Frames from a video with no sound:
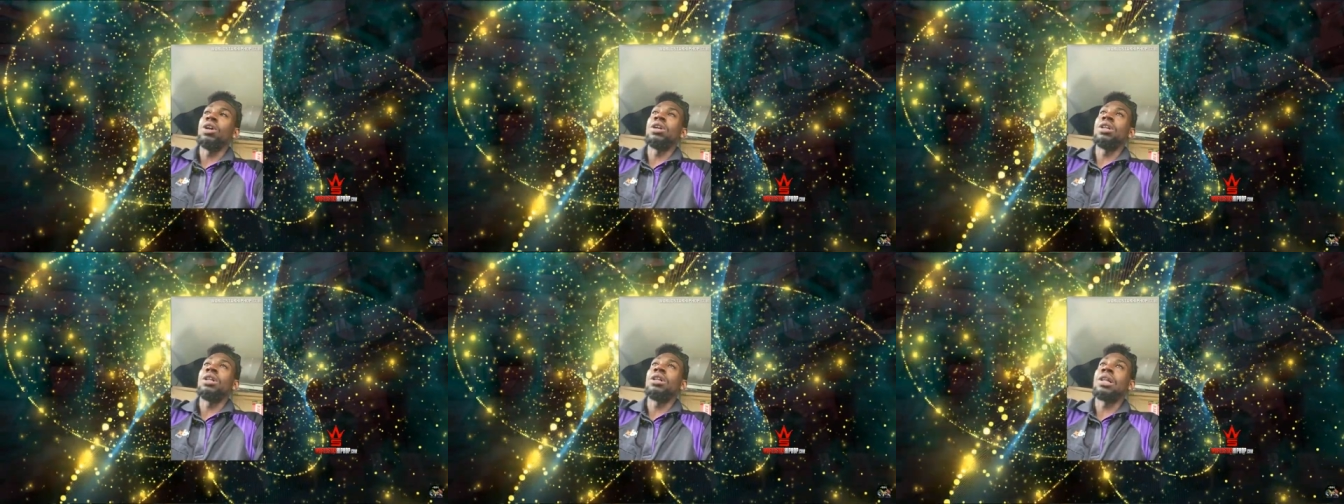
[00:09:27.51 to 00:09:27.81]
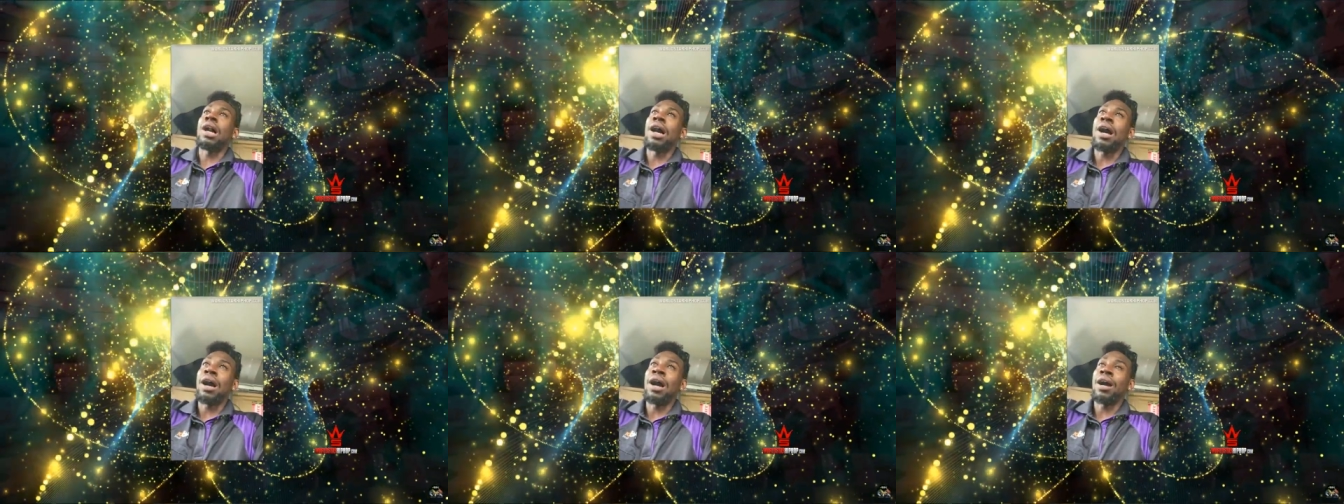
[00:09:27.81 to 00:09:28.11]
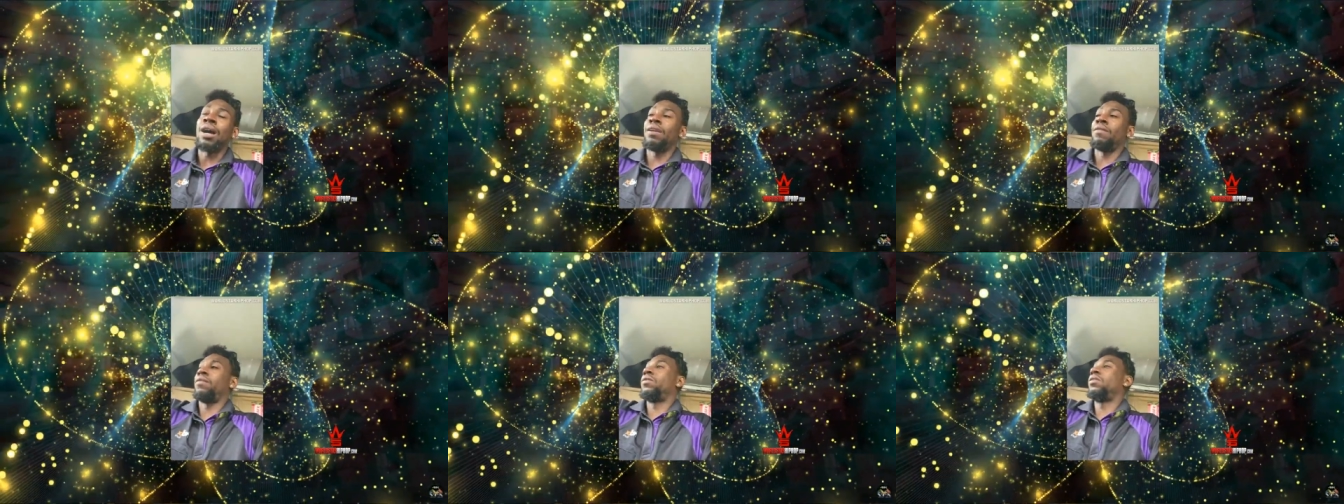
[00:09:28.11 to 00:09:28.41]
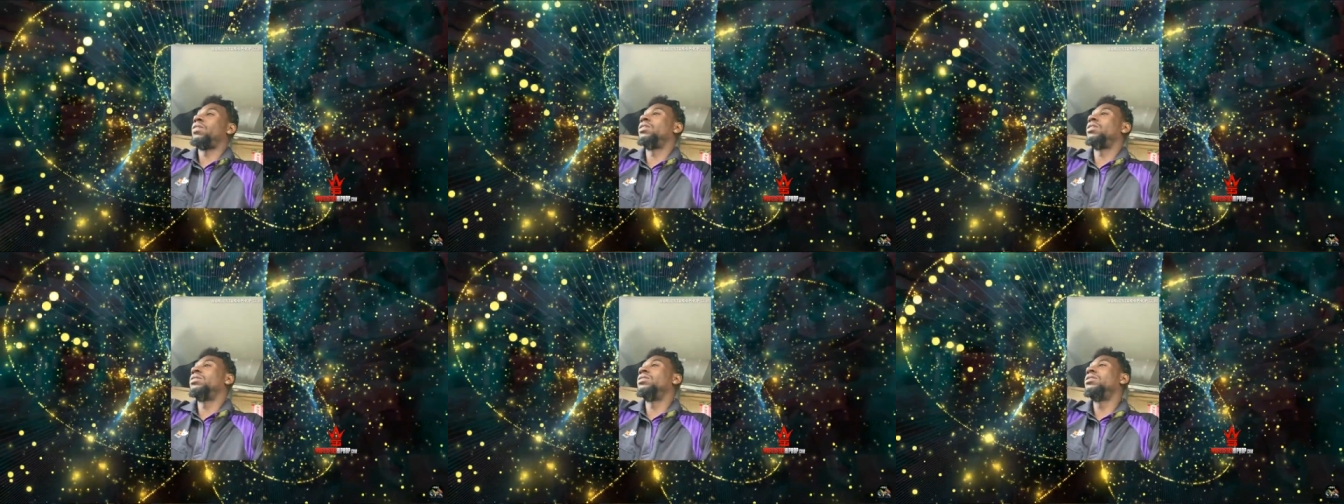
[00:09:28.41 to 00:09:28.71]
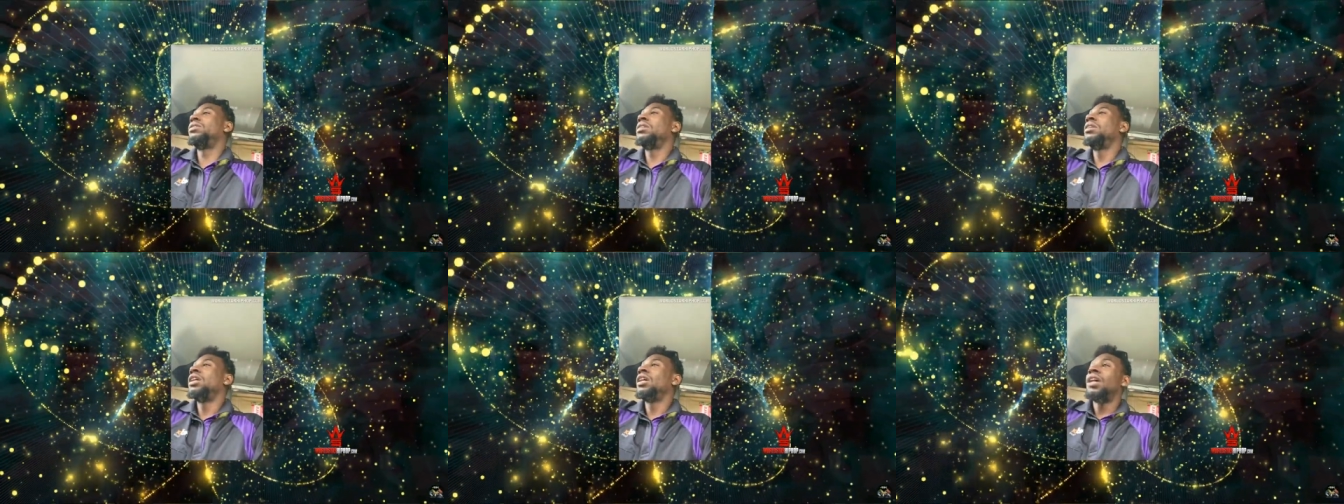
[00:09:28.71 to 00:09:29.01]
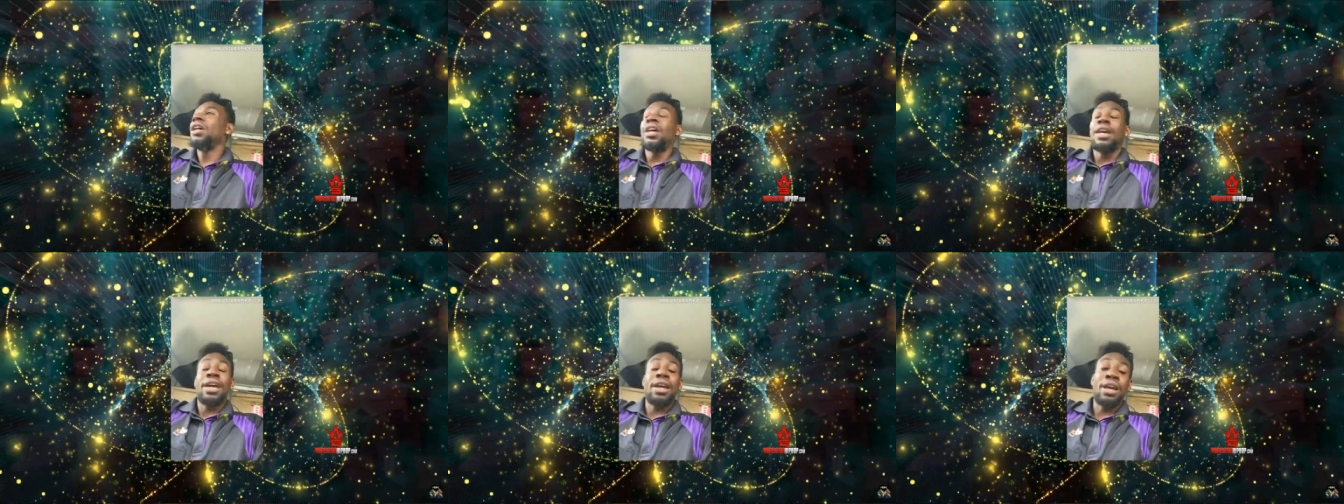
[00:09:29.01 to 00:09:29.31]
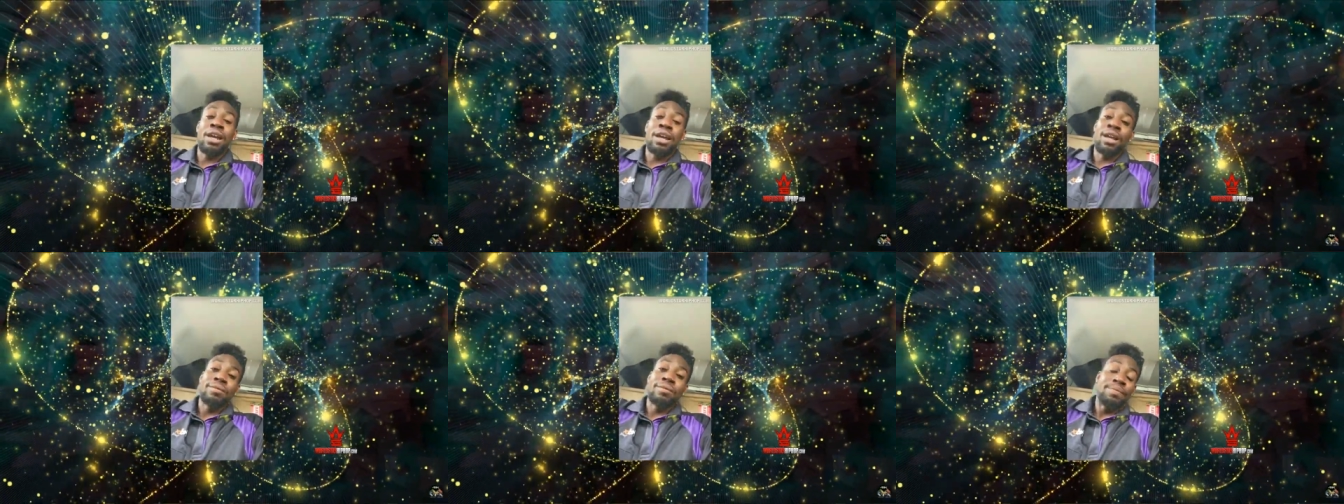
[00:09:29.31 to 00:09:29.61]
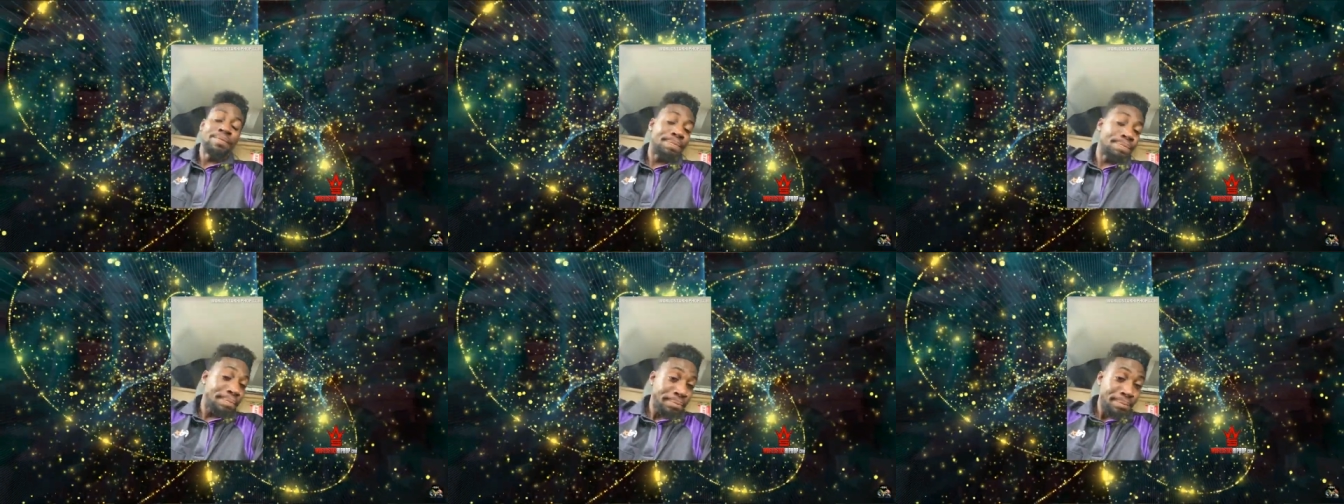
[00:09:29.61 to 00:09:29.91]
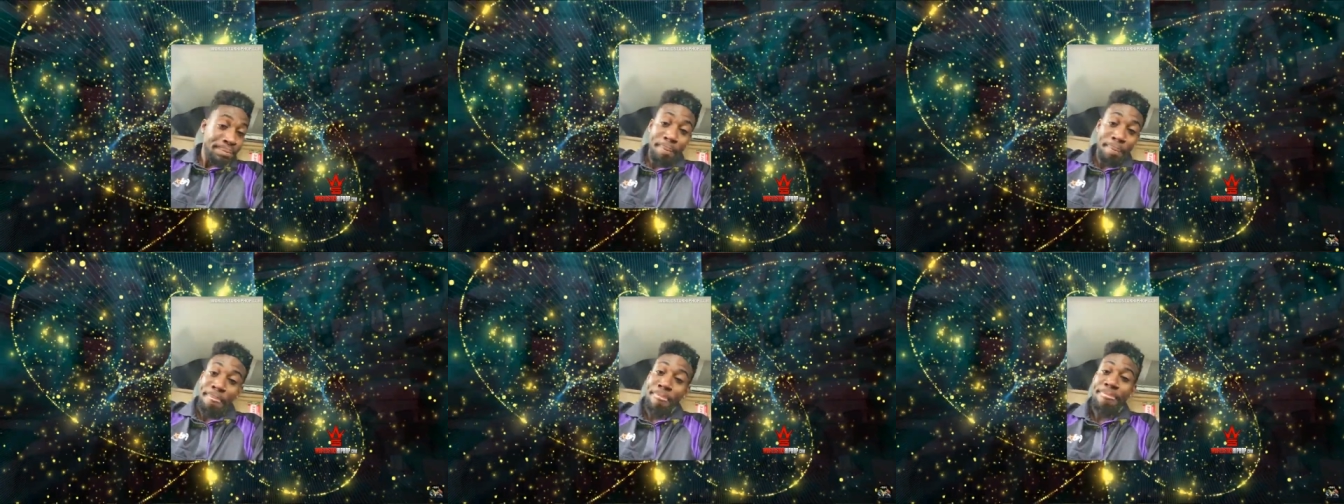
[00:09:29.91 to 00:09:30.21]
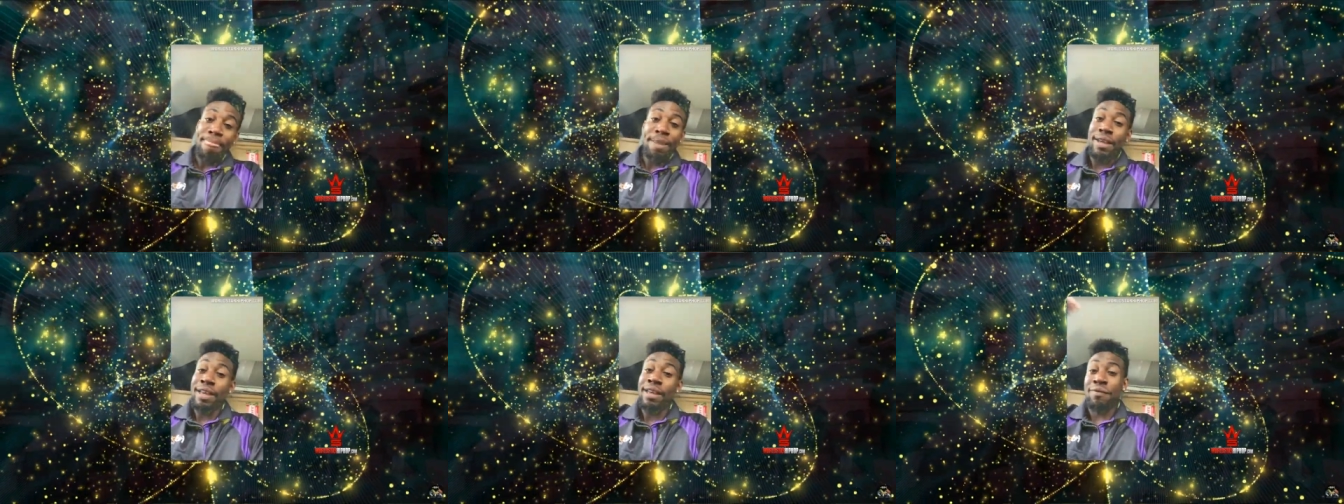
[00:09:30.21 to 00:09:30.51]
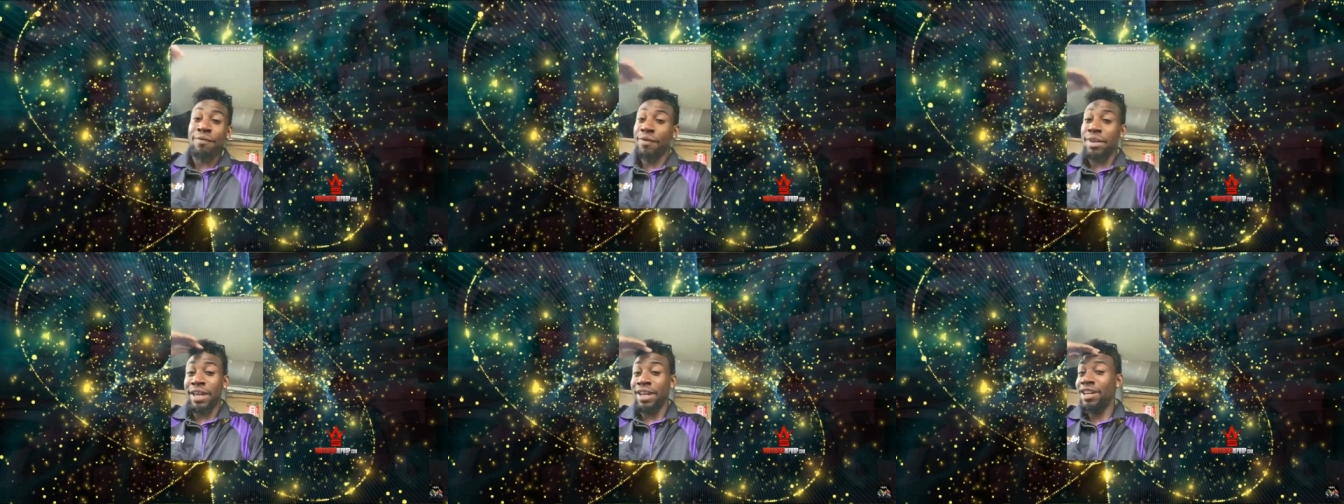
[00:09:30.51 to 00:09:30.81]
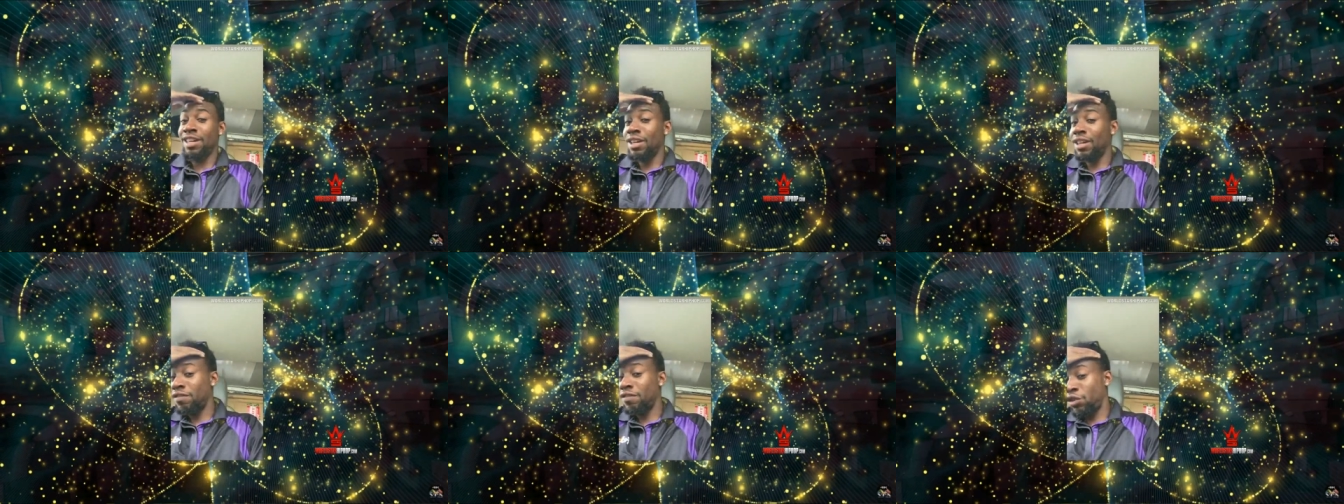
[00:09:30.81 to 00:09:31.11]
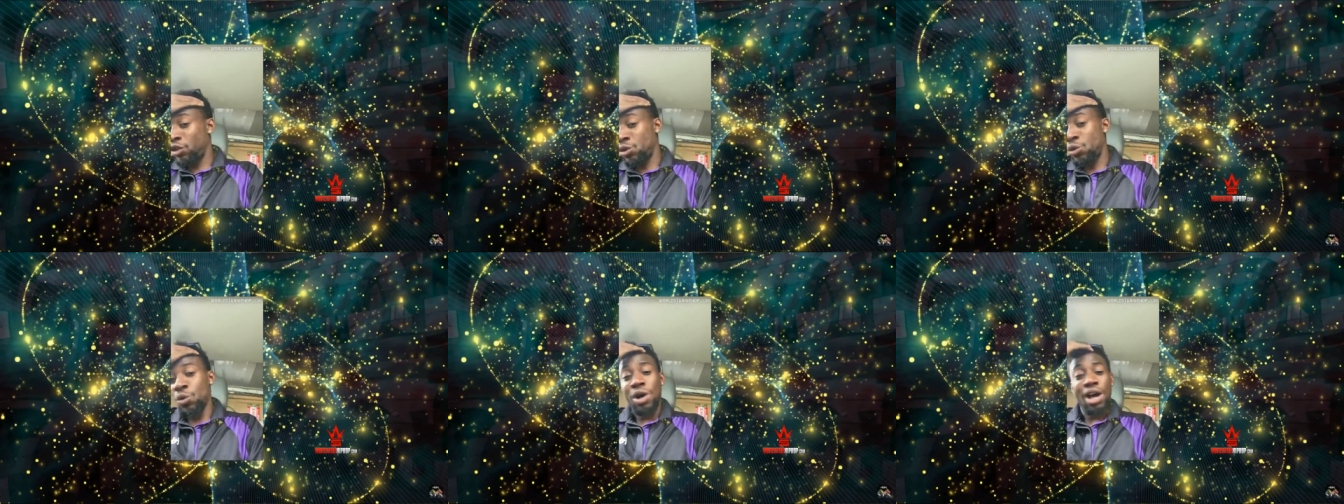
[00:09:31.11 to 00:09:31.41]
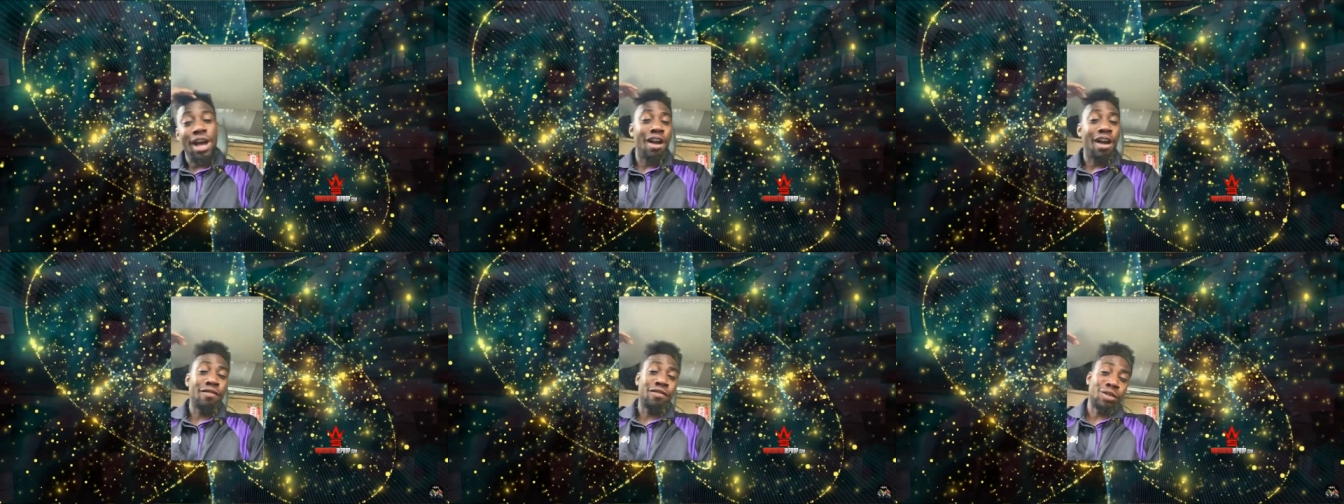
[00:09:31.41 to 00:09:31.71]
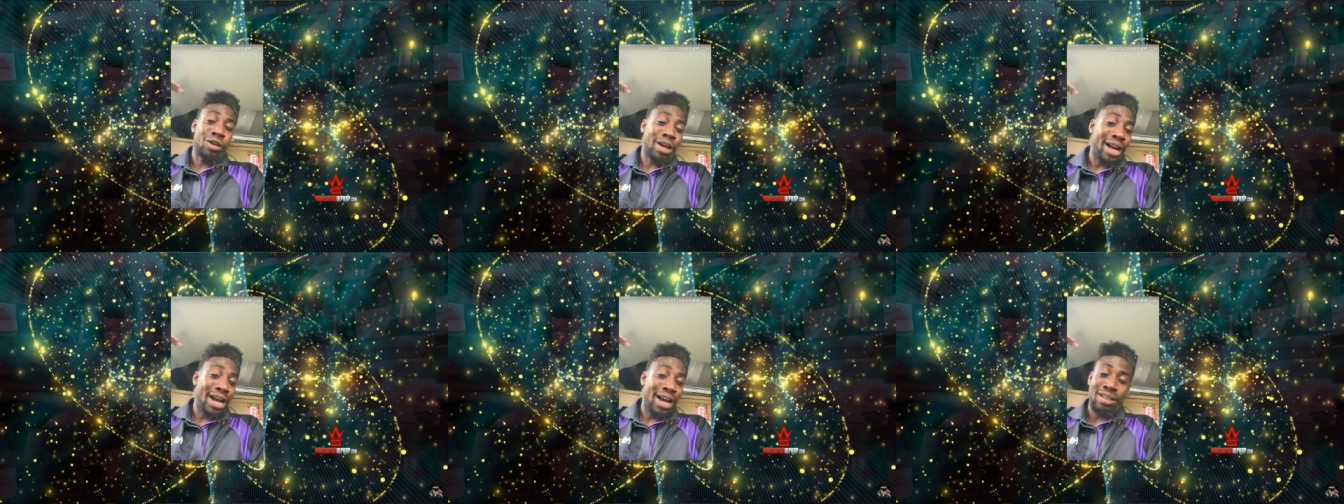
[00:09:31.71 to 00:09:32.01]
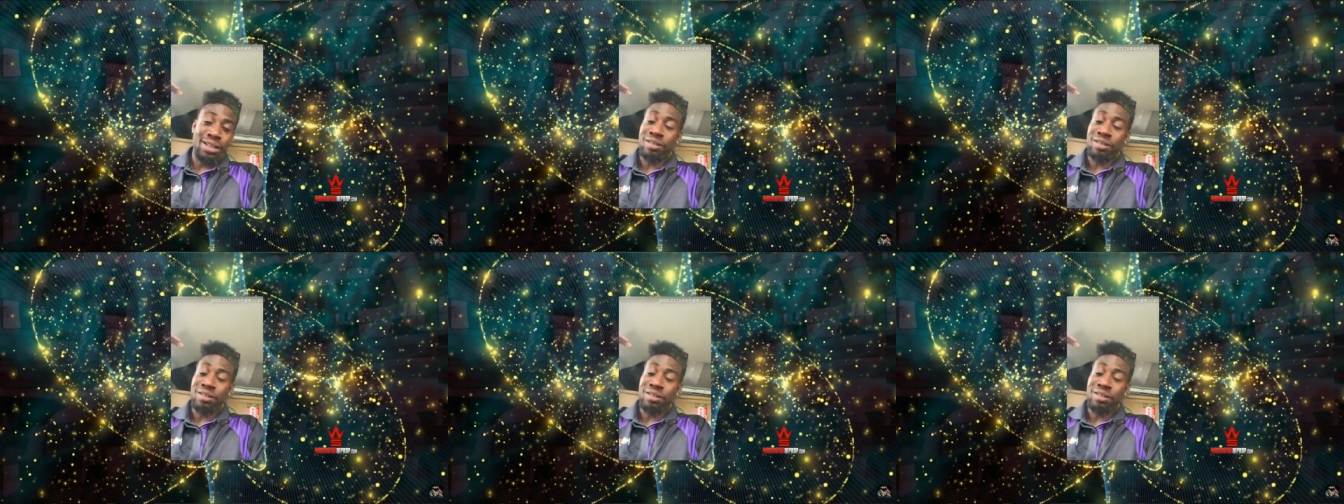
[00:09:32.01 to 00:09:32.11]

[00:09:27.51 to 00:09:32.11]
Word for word: Uh, blacks have been a it's it's it's hunting season for us.